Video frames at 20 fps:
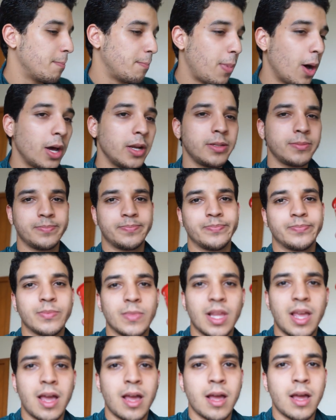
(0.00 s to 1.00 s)
But
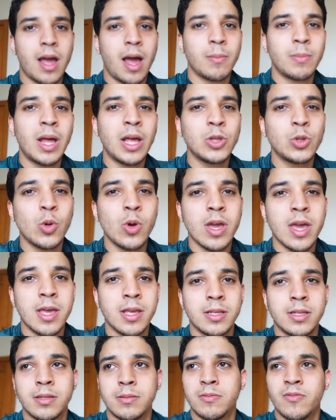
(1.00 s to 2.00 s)
I'm not doing
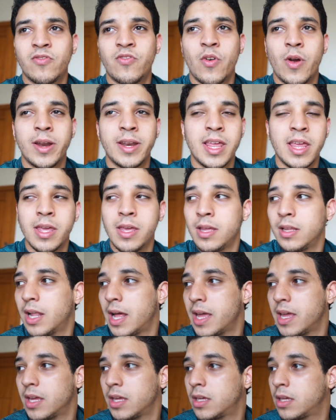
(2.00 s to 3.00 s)
it for any
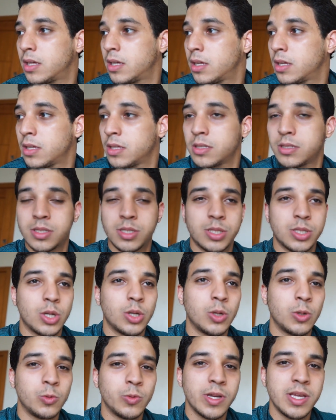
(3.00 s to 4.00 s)
like
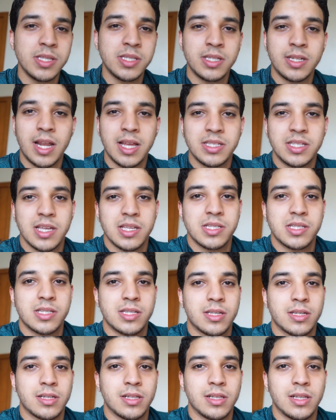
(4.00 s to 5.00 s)
certain reason. I
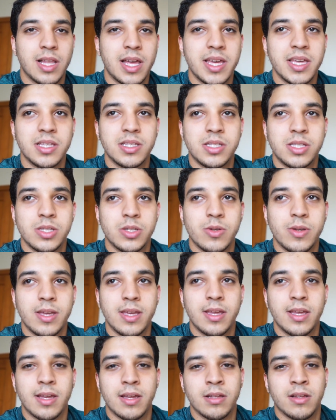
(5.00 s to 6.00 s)
just like to
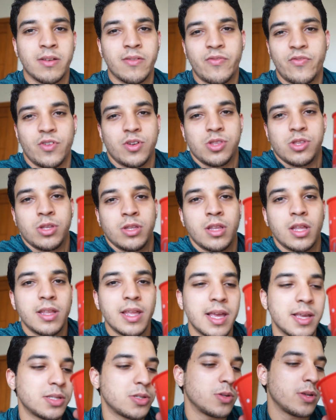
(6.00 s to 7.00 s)
eat further in the
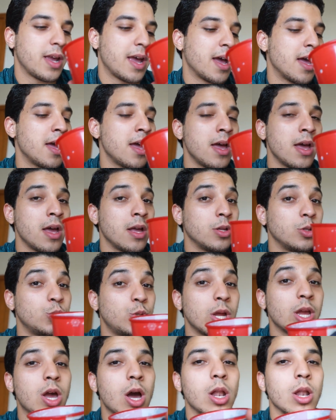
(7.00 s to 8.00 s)
day. So yeah,
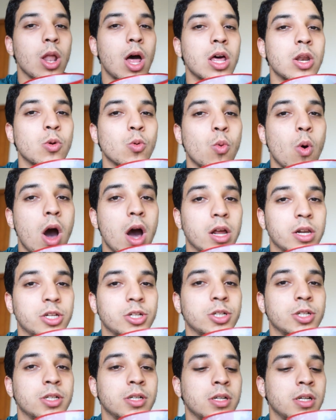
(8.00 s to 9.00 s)
drink a lot of
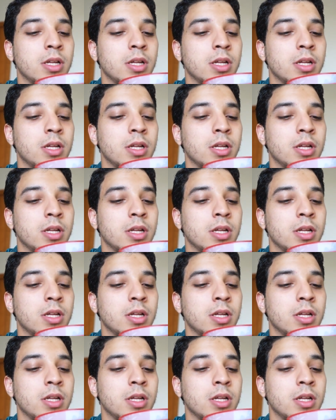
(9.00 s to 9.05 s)
water.